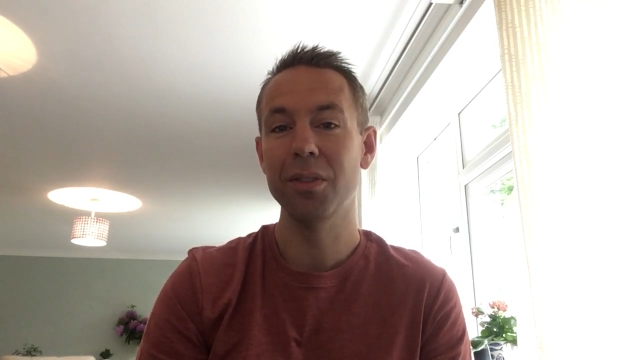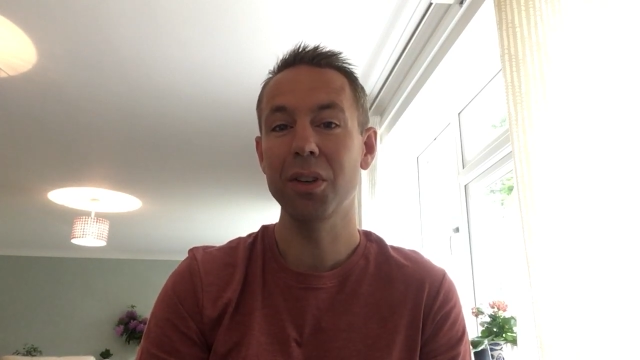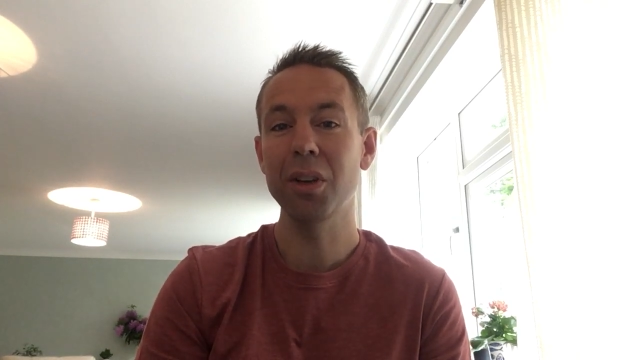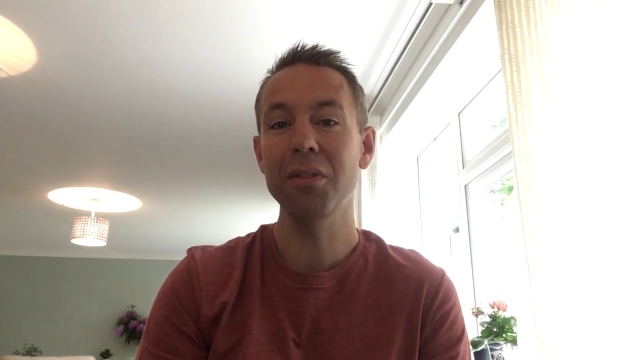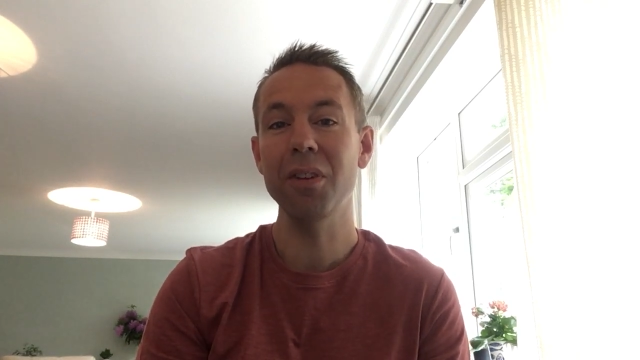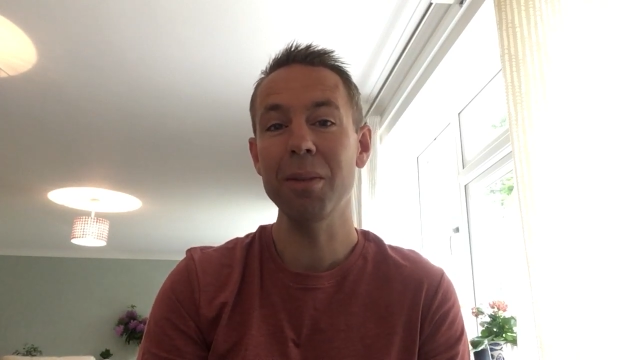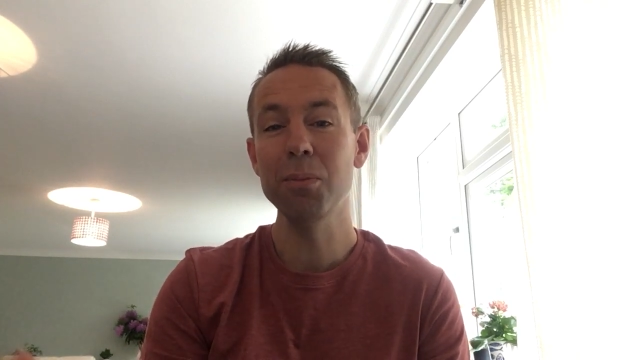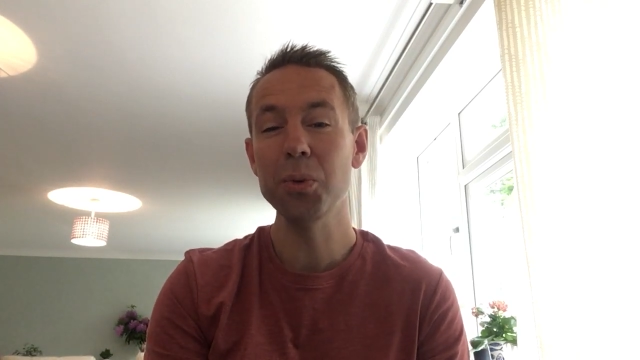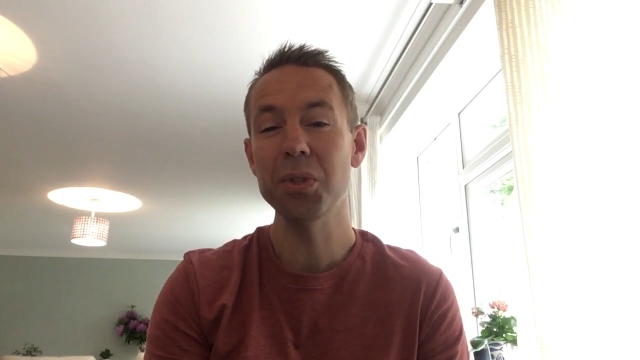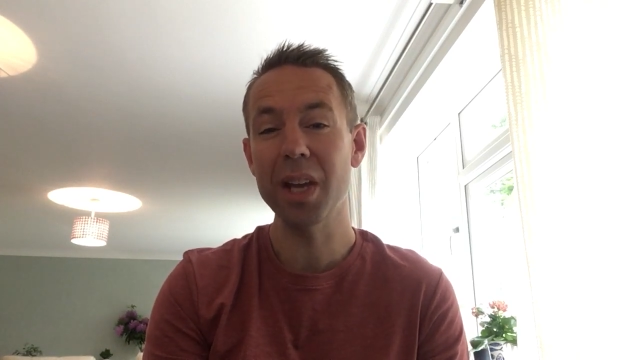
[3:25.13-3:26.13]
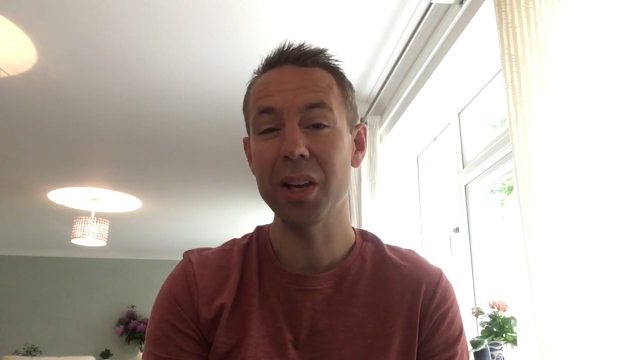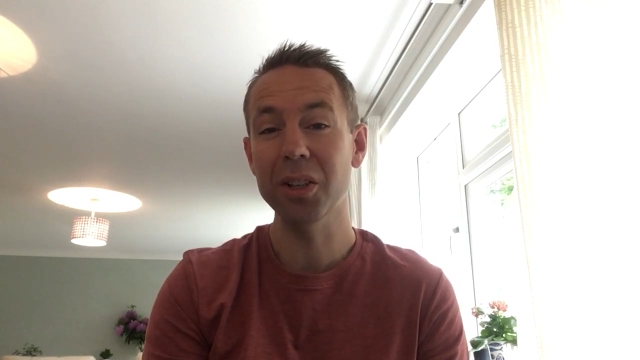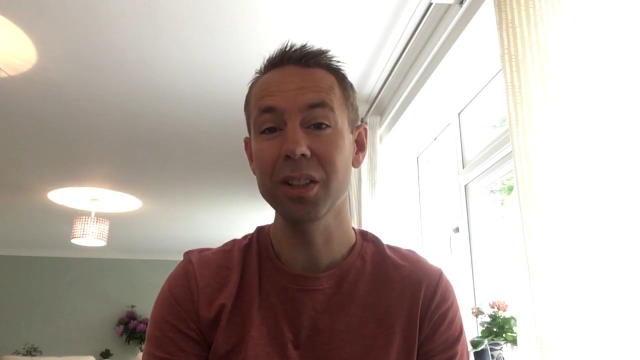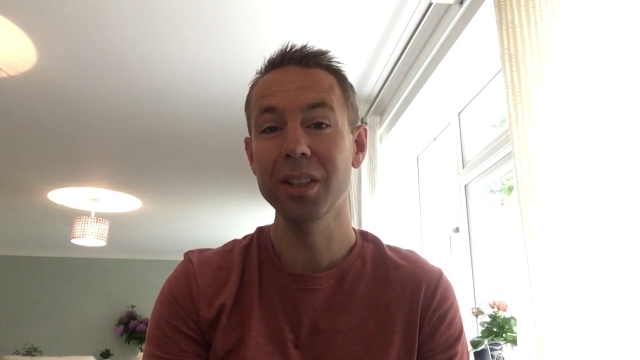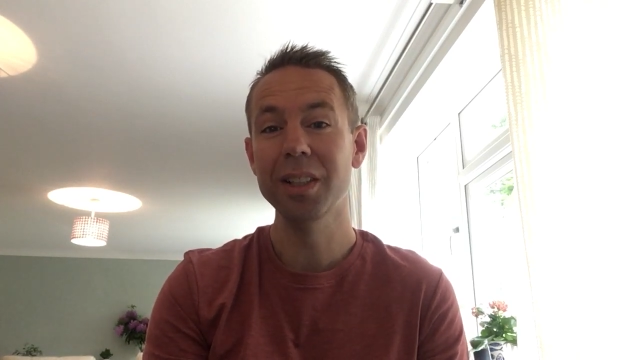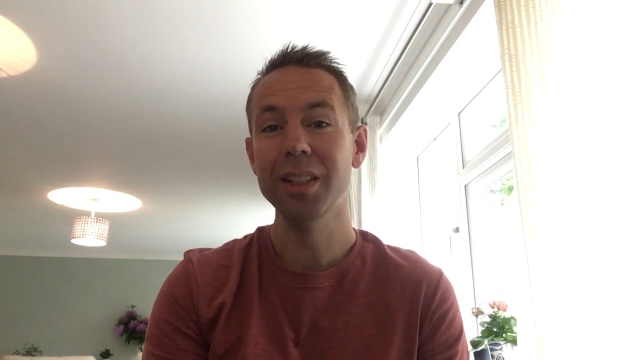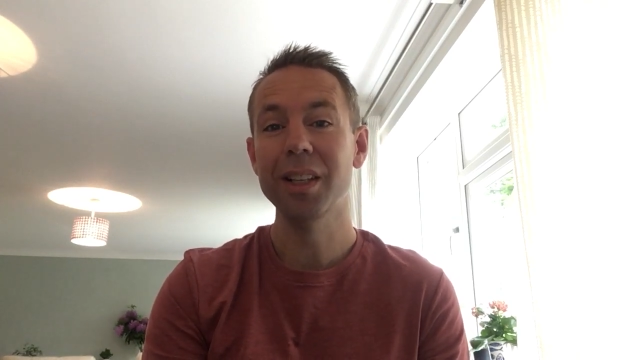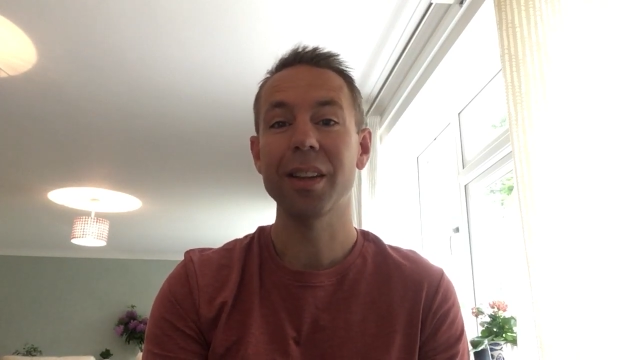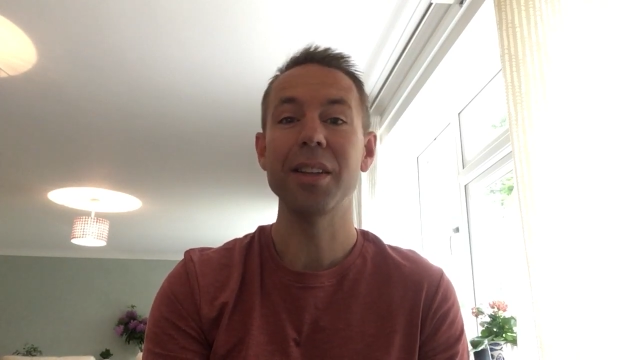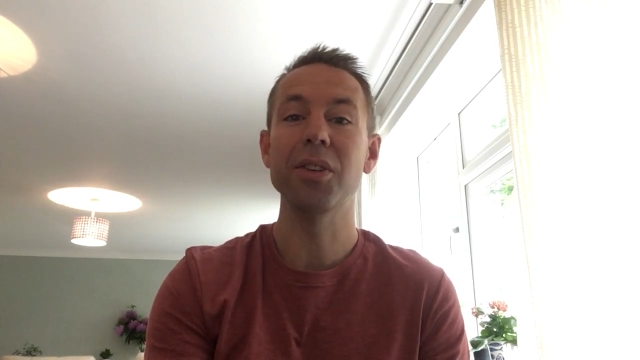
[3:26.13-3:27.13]
If you can find museo,
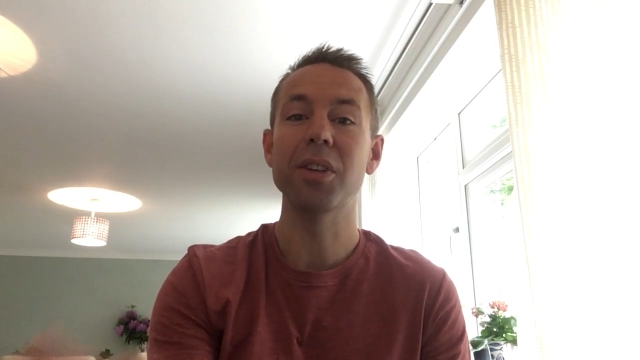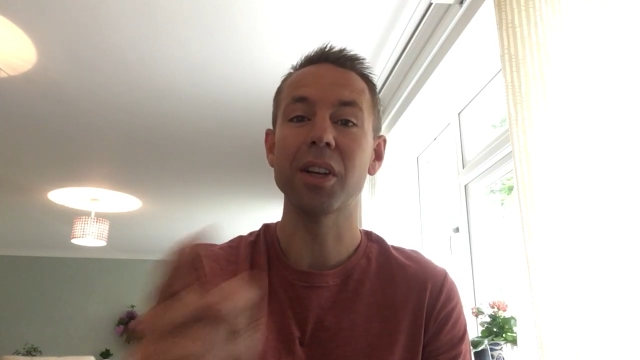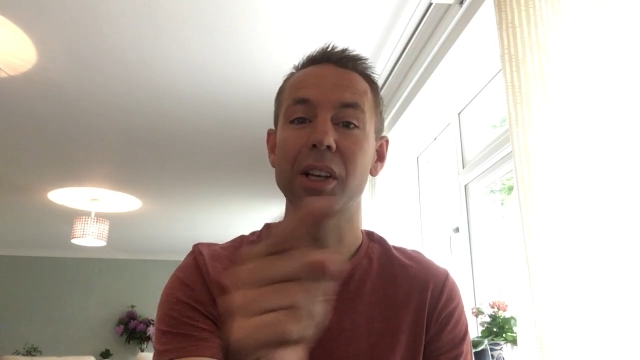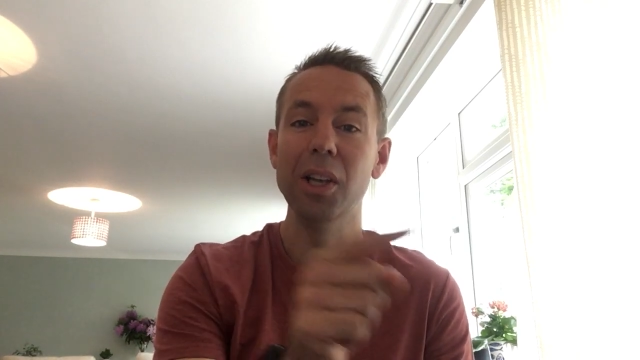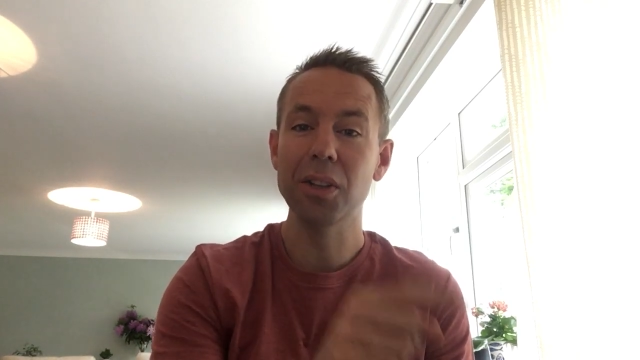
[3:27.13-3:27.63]
then you can